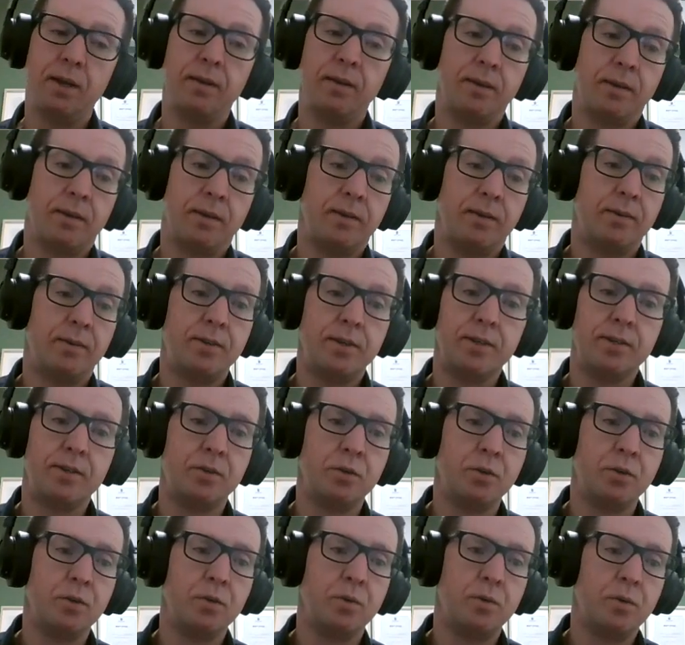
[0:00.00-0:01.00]
And
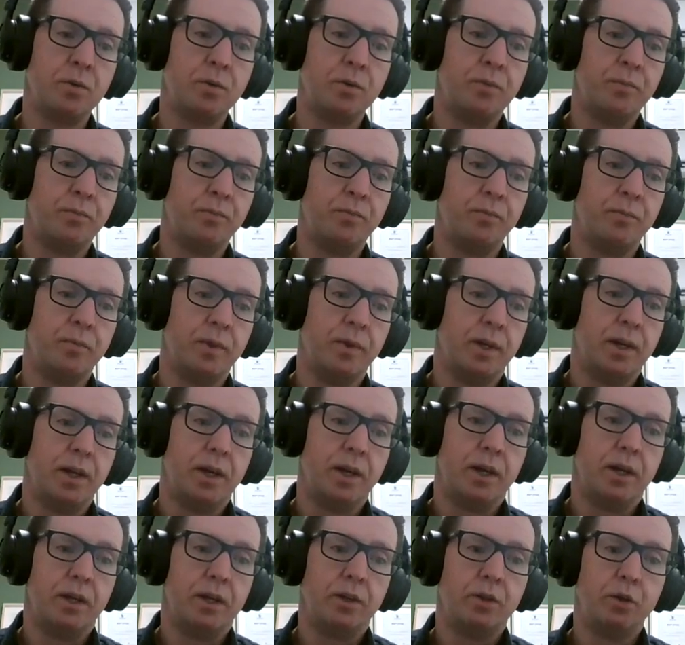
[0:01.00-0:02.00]
just to
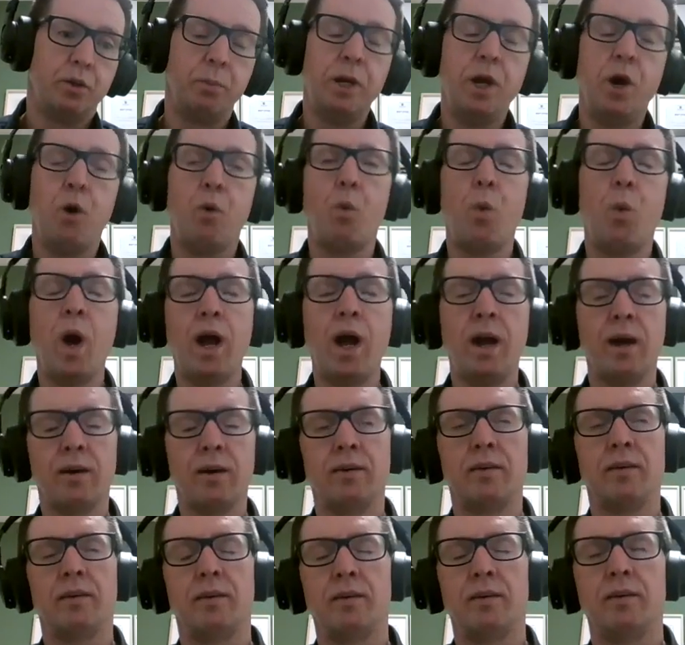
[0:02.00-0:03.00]
be
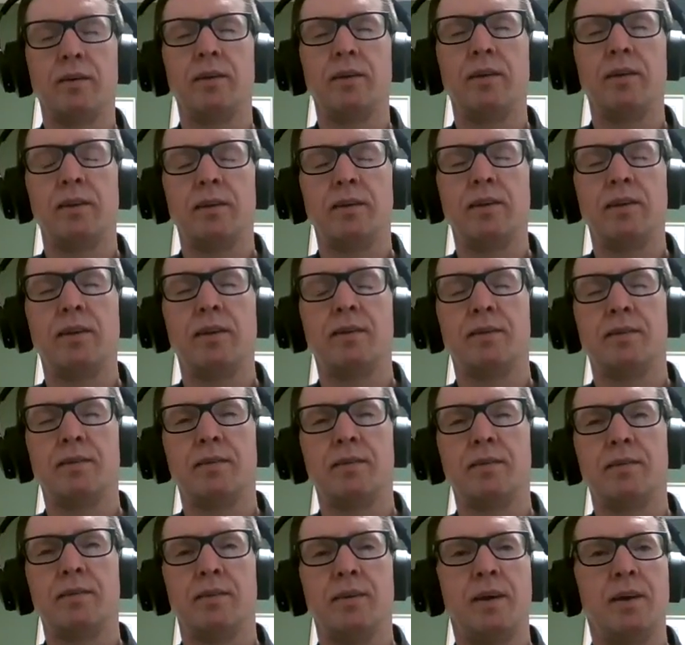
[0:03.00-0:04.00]
aware that
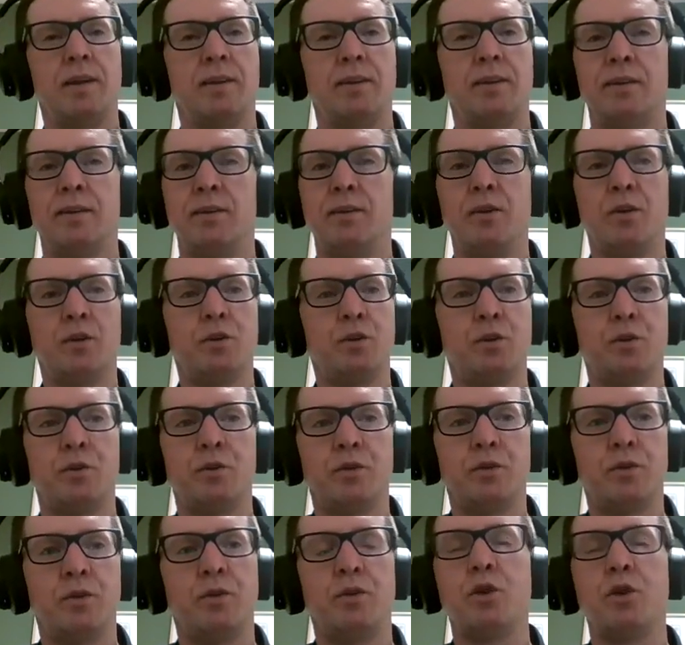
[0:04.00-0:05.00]
and not
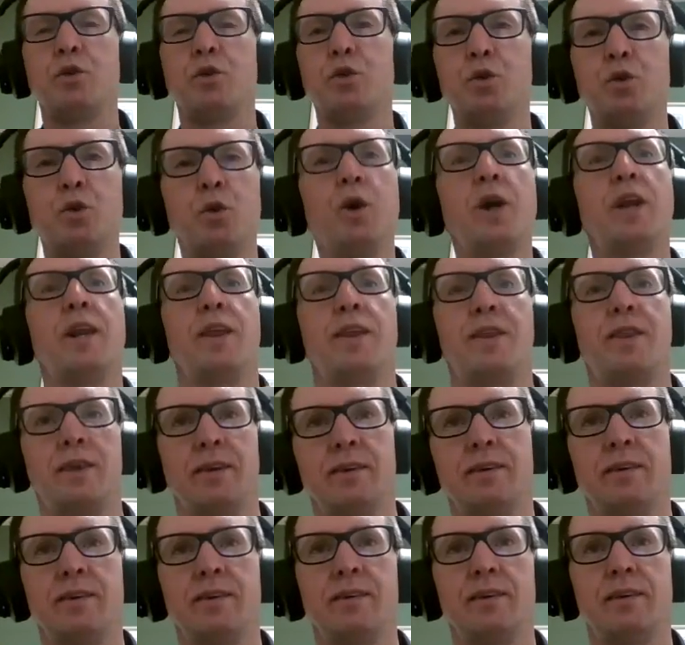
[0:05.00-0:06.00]
to do
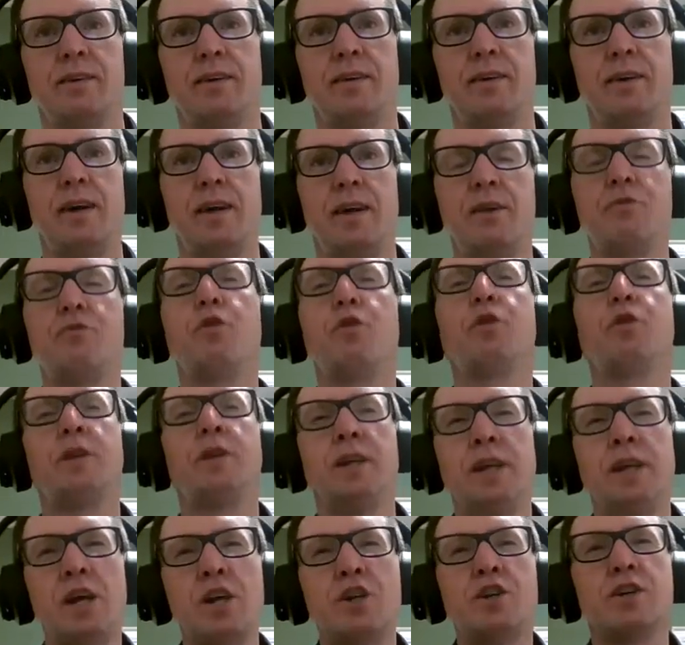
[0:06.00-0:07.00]
anything. And for
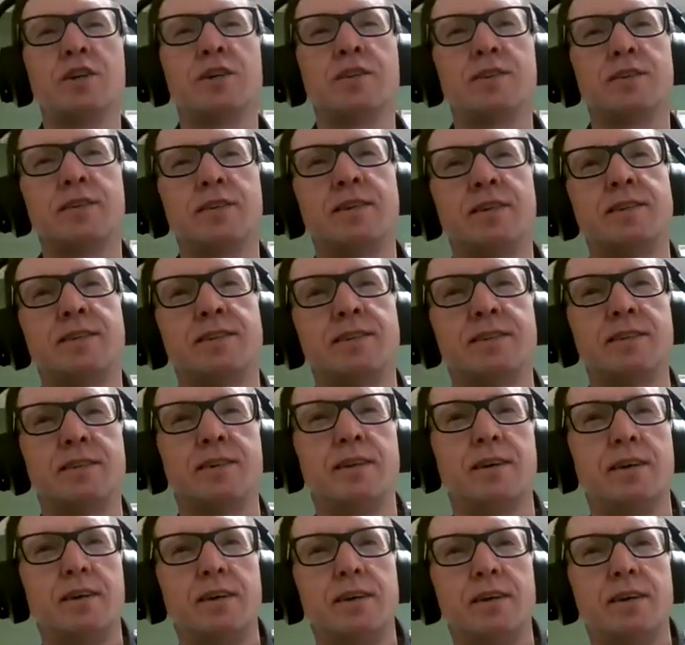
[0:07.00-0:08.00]
teenagers,
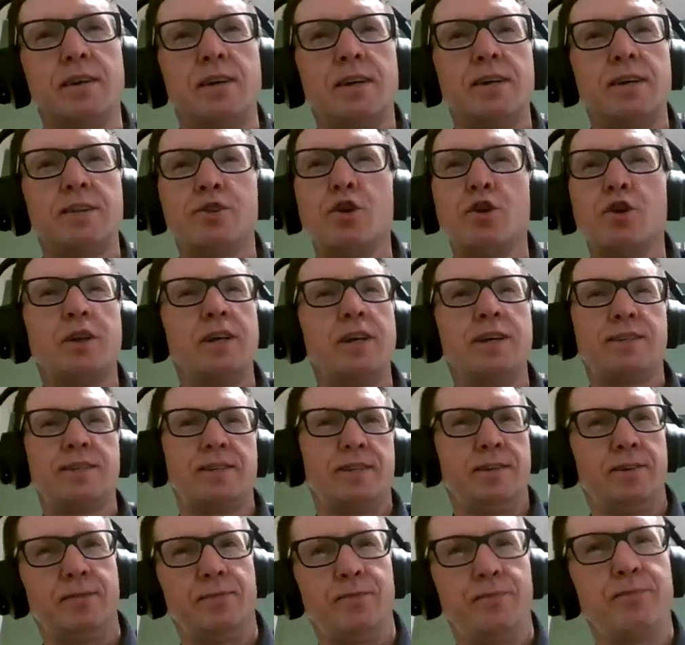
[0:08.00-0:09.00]
it's not
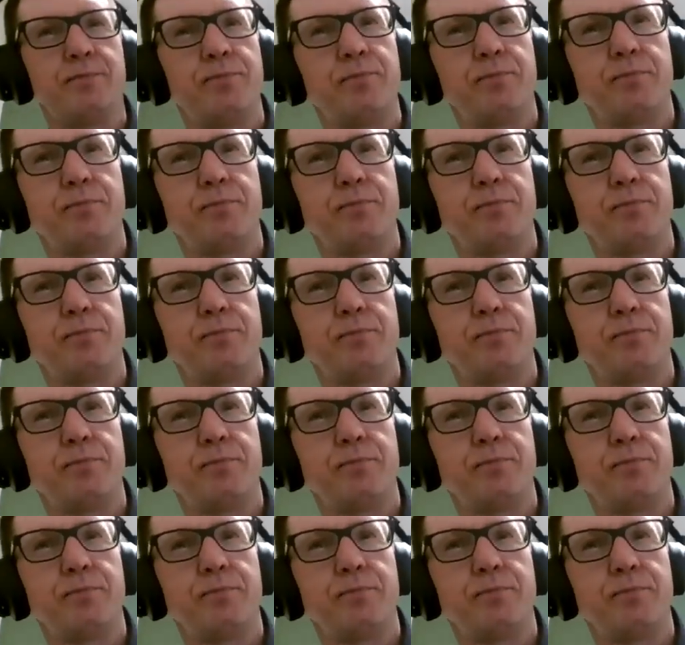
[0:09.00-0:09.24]
easy.